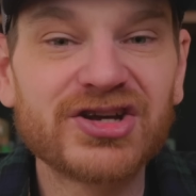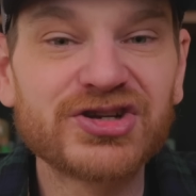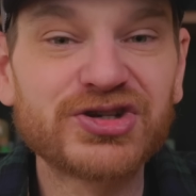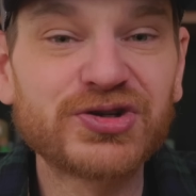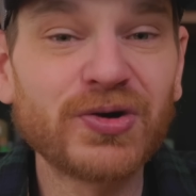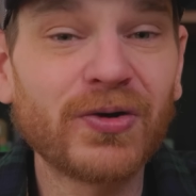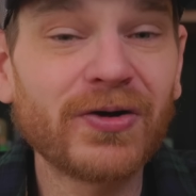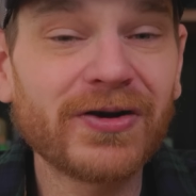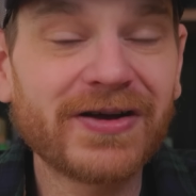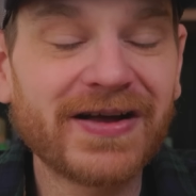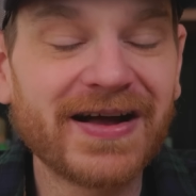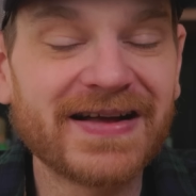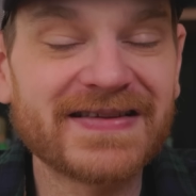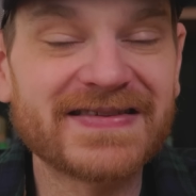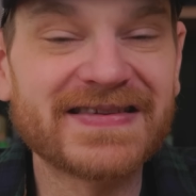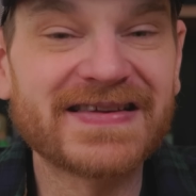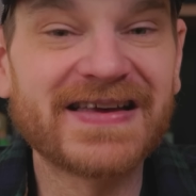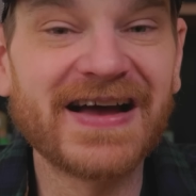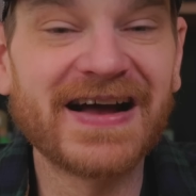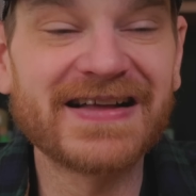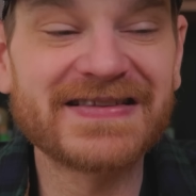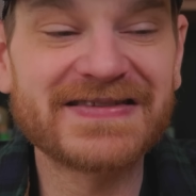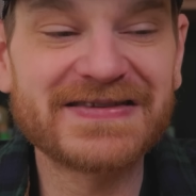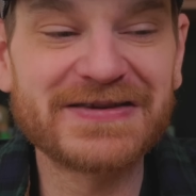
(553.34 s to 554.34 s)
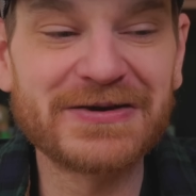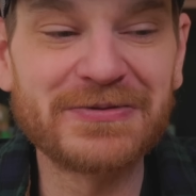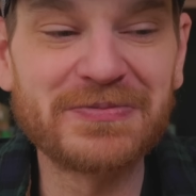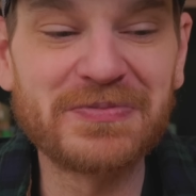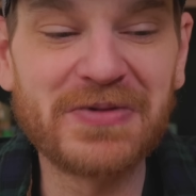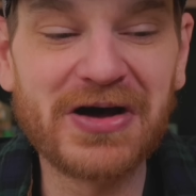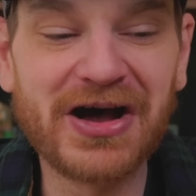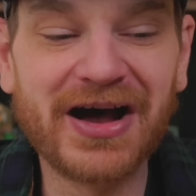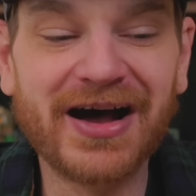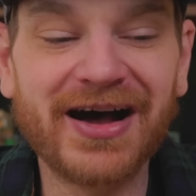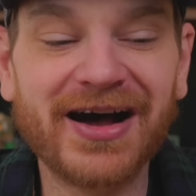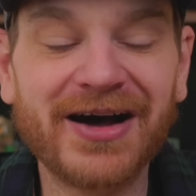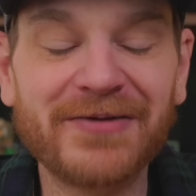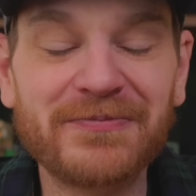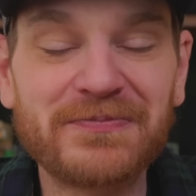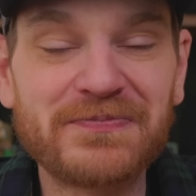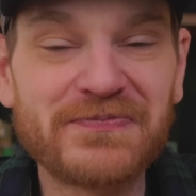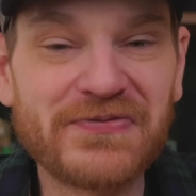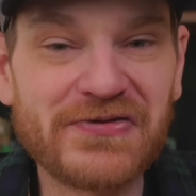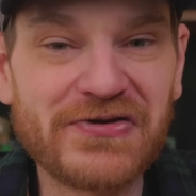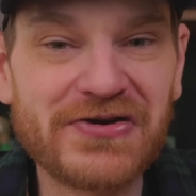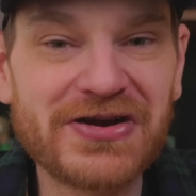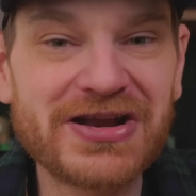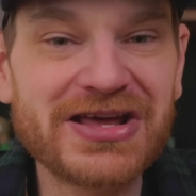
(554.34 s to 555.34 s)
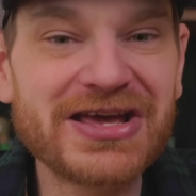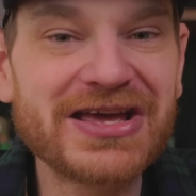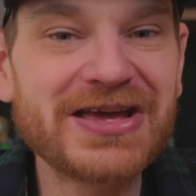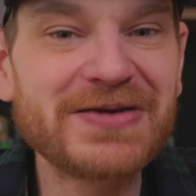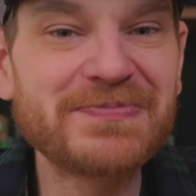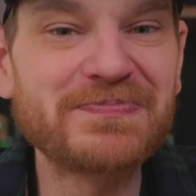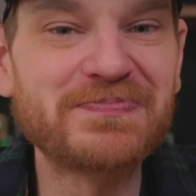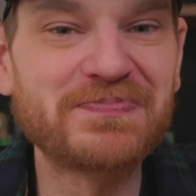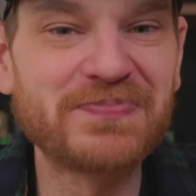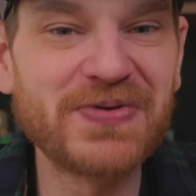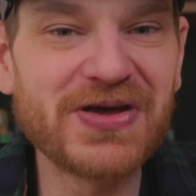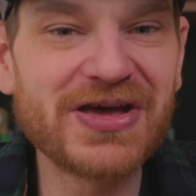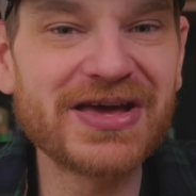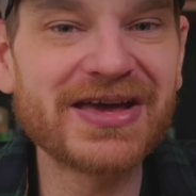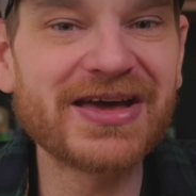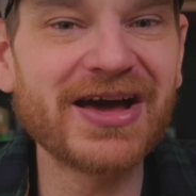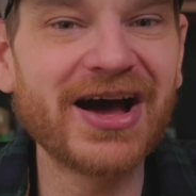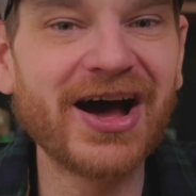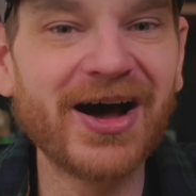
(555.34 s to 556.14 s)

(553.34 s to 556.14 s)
Shortcuts got some uh, pretty big